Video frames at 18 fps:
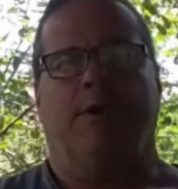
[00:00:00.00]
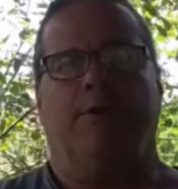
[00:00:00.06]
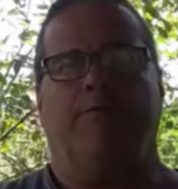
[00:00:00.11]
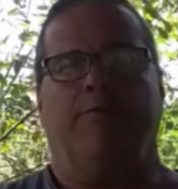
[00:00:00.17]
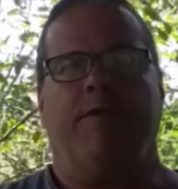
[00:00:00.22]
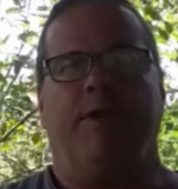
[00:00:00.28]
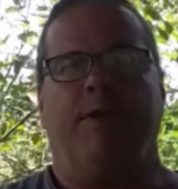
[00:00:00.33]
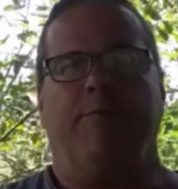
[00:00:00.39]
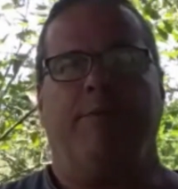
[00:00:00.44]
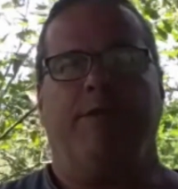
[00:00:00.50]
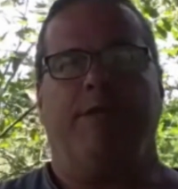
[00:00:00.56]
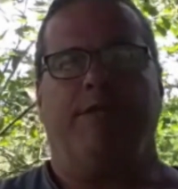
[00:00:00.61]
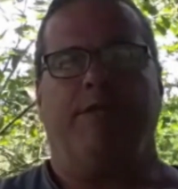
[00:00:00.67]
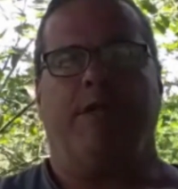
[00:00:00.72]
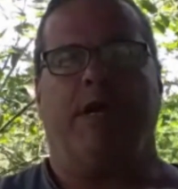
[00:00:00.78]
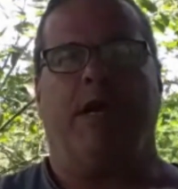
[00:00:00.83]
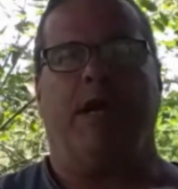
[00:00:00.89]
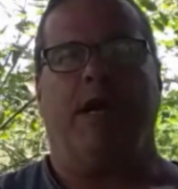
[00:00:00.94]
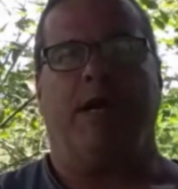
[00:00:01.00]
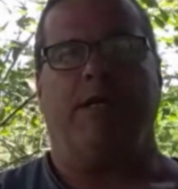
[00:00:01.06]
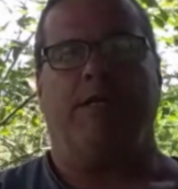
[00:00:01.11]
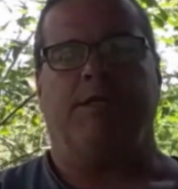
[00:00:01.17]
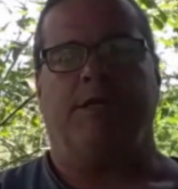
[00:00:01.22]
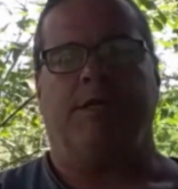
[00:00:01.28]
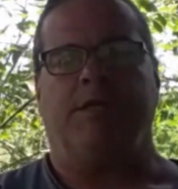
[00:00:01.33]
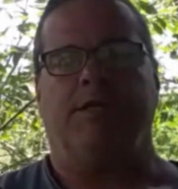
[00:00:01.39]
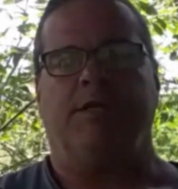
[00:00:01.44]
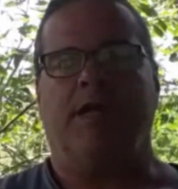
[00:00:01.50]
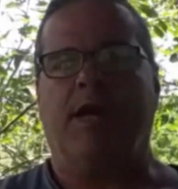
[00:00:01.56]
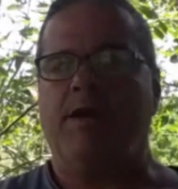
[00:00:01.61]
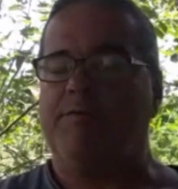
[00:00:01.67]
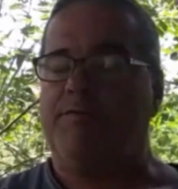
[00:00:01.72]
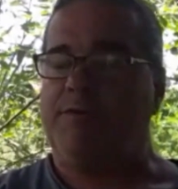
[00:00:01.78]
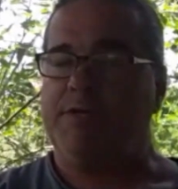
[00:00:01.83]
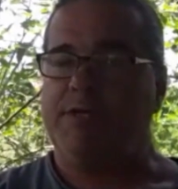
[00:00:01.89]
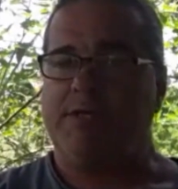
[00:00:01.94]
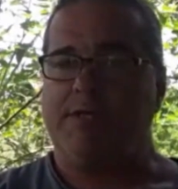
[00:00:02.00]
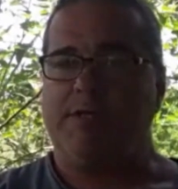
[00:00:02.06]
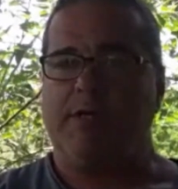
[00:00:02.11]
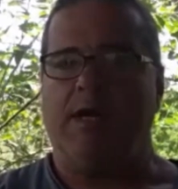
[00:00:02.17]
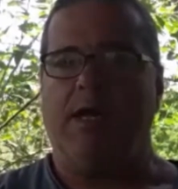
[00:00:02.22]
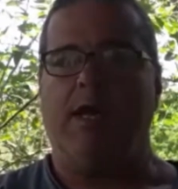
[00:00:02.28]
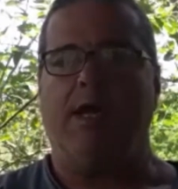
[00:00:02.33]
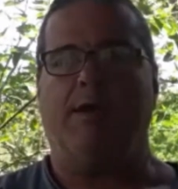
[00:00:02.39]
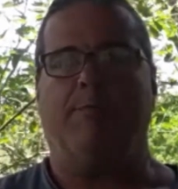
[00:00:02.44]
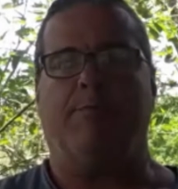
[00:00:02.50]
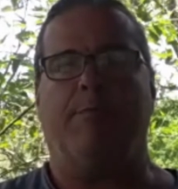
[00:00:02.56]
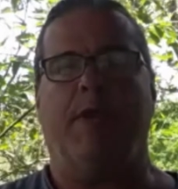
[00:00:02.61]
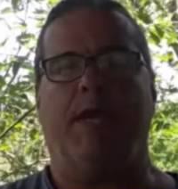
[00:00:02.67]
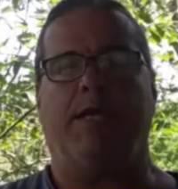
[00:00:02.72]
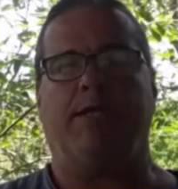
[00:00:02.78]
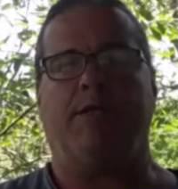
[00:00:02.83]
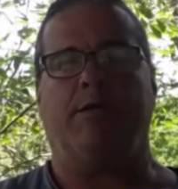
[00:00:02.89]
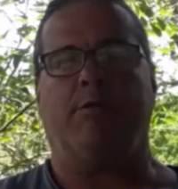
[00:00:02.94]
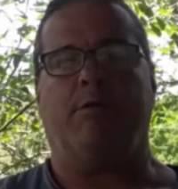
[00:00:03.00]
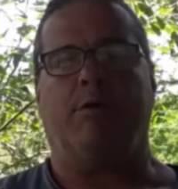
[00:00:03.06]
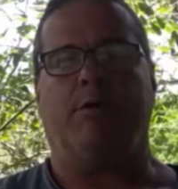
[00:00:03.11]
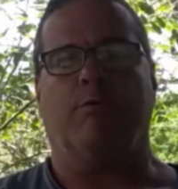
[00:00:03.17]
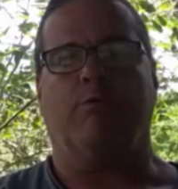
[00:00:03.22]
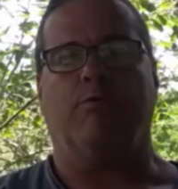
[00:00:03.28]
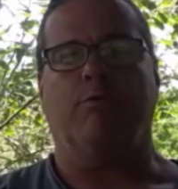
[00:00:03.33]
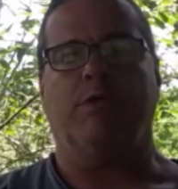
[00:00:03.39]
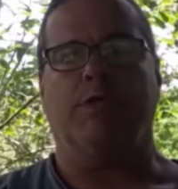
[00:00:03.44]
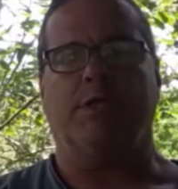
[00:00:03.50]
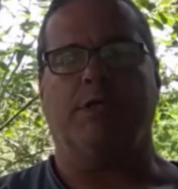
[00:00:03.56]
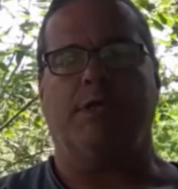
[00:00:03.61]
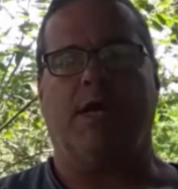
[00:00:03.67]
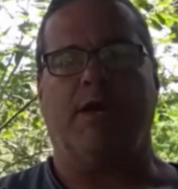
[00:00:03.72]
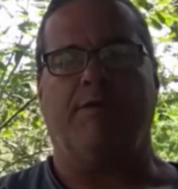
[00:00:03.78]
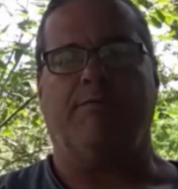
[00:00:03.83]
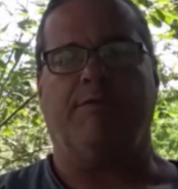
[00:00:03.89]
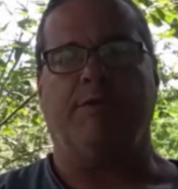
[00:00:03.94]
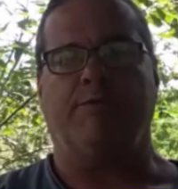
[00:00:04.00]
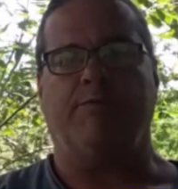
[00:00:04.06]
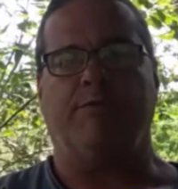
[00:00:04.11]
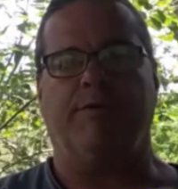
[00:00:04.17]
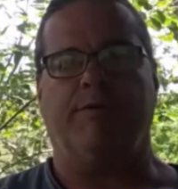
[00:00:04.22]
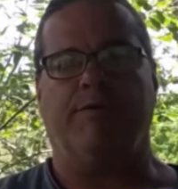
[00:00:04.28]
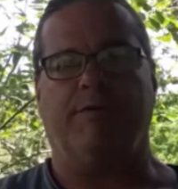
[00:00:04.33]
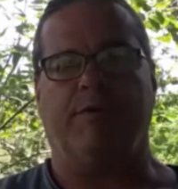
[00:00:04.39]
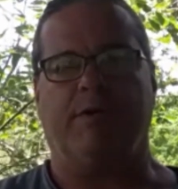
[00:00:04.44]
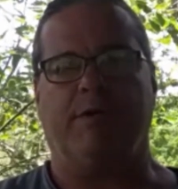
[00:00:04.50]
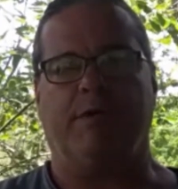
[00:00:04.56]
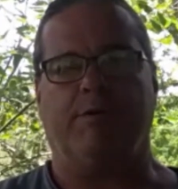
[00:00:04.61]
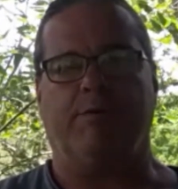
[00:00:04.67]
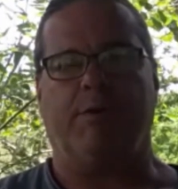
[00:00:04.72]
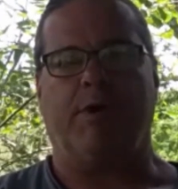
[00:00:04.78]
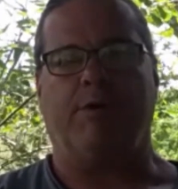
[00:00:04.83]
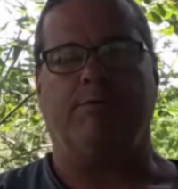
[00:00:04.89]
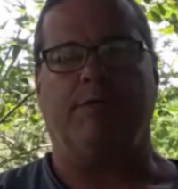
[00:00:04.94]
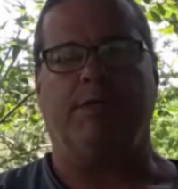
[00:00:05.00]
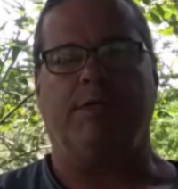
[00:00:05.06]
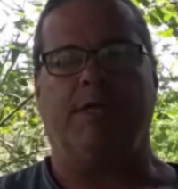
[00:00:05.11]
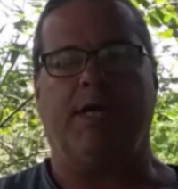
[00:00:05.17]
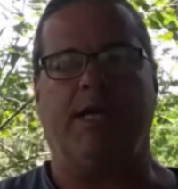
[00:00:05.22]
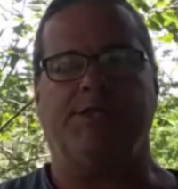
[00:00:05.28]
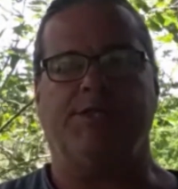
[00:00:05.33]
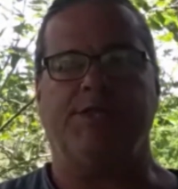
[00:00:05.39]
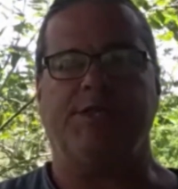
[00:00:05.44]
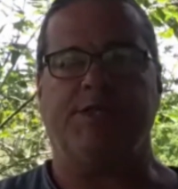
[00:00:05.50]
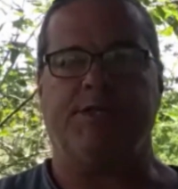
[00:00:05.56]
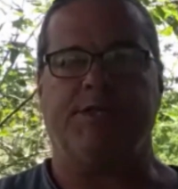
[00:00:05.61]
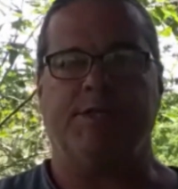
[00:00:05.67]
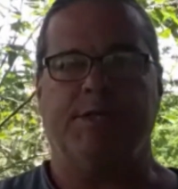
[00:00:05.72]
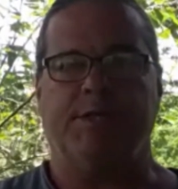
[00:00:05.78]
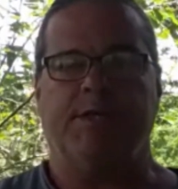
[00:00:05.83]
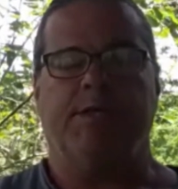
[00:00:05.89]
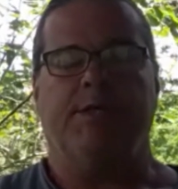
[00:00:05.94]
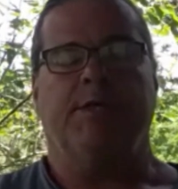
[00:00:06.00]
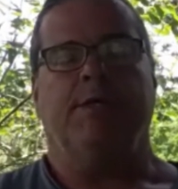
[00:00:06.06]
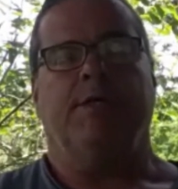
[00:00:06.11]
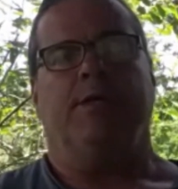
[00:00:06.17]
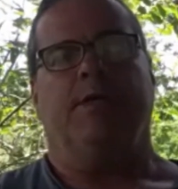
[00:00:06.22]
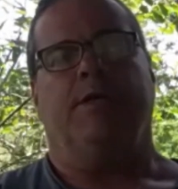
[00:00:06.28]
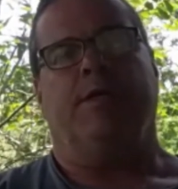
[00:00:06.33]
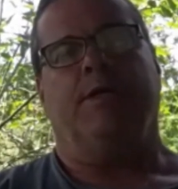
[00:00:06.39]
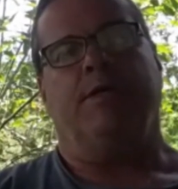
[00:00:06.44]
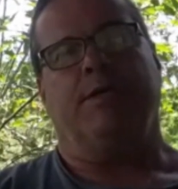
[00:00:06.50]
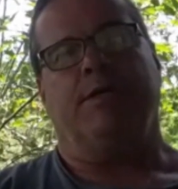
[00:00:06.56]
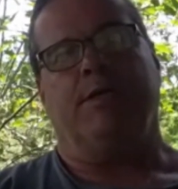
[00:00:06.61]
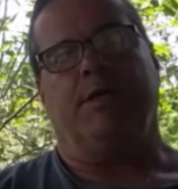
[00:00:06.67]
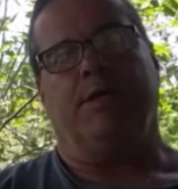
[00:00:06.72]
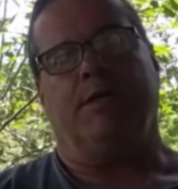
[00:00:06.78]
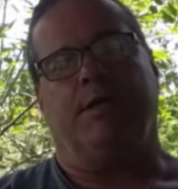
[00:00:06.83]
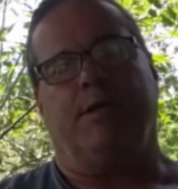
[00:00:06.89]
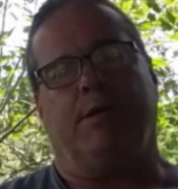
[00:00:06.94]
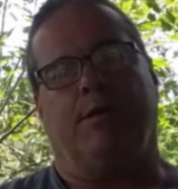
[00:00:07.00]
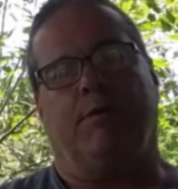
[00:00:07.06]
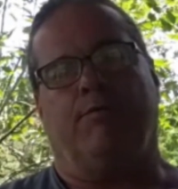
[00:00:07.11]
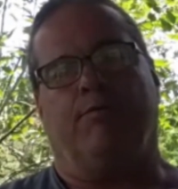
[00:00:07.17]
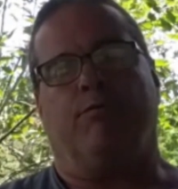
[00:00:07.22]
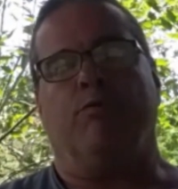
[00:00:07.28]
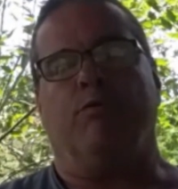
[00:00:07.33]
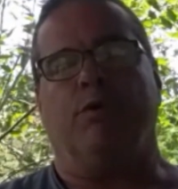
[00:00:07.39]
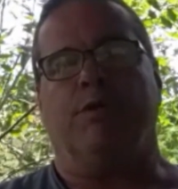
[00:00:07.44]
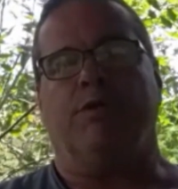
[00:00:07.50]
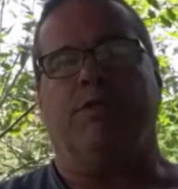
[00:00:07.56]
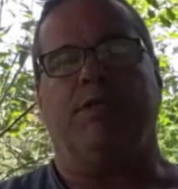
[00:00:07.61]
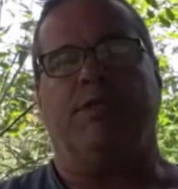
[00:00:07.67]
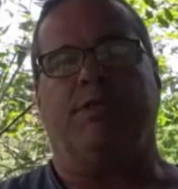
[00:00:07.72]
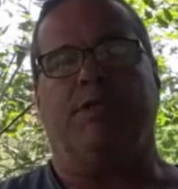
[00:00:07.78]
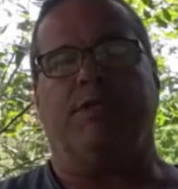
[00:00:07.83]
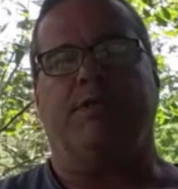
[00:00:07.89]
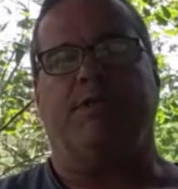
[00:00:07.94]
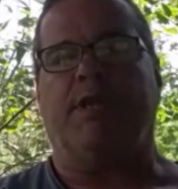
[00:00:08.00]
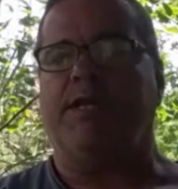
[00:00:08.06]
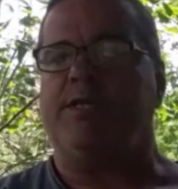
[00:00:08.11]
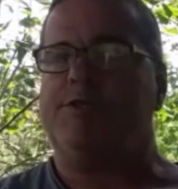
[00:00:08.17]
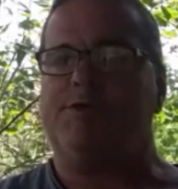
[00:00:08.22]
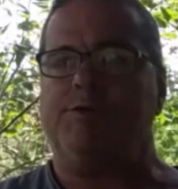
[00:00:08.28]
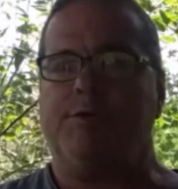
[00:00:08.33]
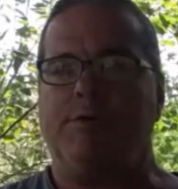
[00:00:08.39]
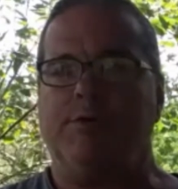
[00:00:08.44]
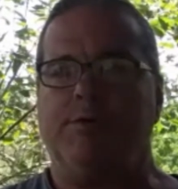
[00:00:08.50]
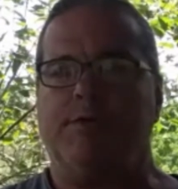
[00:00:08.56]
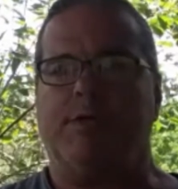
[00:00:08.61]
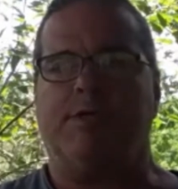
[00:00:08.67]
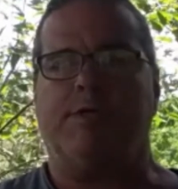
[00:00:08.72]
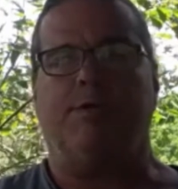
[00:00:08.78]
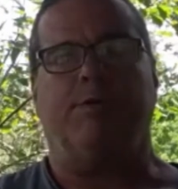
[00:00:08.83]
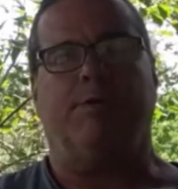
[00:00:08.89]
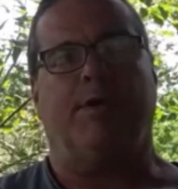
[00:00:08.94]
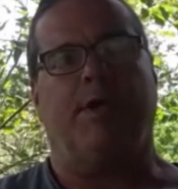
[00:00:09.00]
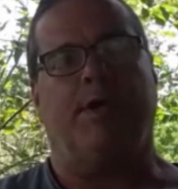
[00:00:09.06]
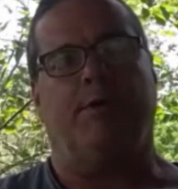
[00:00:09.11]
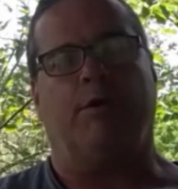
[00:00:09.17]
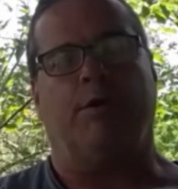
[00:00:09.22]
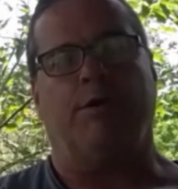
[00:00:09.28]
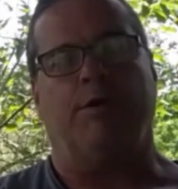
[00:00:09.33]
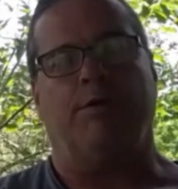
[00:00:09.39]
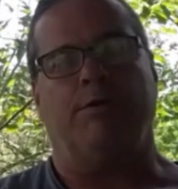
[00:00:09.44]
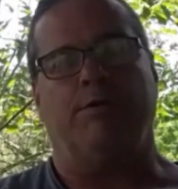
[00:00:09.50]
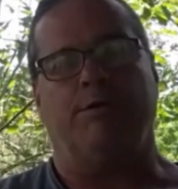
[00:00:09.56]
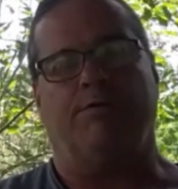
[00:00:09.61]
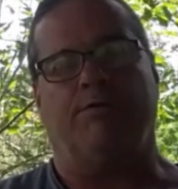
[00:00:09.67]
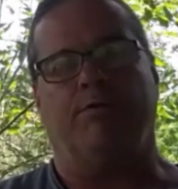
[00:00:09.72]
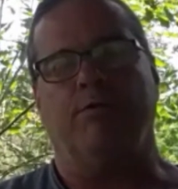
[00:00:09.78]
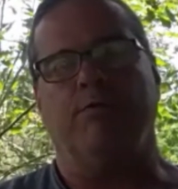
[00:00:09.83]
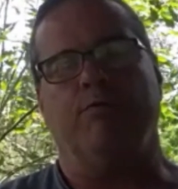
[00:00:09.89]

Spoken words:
of them is hard knives, like metal or wooden knives with rounded edges. And of course, this is dangerous and you cannot use full